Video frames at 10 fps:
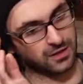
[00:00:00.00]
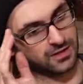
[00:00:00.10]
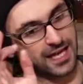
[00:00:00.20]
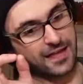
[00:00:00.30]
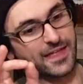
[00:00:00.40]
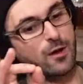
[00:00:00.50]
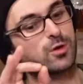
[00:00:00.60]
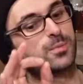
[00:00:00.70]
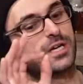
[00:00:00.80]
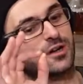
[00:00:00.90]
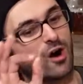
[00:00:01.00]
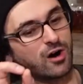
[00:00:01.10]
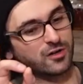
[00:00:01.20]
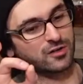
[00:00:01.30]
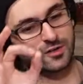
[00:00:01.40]
Look, that would be an
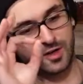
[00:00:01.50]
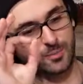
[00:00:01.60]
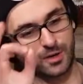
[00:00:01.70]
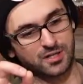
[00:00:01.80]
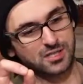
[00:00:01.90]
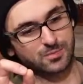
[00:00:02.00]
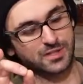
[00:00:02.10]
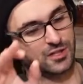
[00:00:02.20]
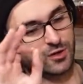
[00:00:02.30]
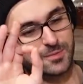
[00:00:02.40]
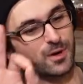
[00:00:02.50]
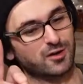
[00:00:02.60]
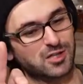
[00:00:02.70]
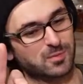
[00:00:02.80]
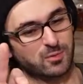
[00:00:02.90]
honor, not a punishment. The only
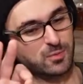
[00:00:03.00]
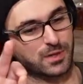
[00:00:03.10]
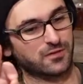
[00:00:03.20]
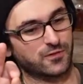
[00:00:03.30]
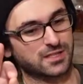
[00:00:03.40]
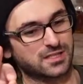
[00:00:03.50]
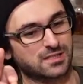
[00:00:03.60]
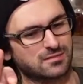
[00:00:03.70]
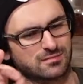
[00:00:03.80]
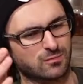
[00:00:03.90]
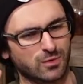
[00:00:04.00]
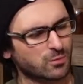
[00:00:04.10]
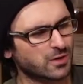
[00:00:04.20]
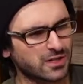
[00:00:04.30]
punishment would be if it's... What do